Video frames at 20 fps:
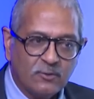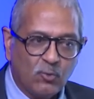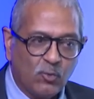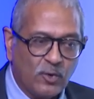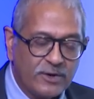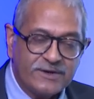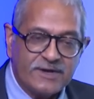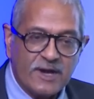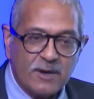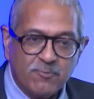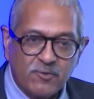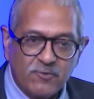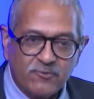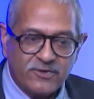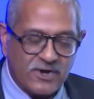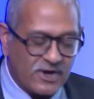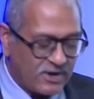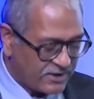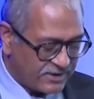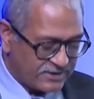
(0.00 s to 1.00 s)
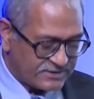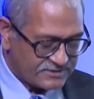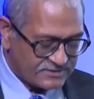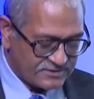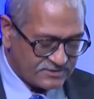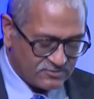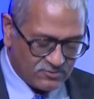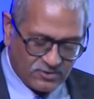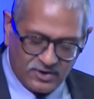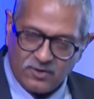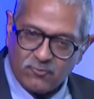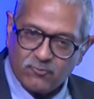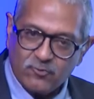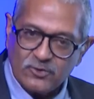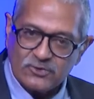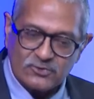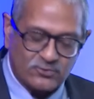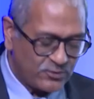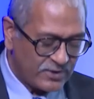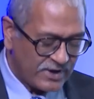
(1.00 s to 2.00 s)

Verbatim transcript: what type of targets of course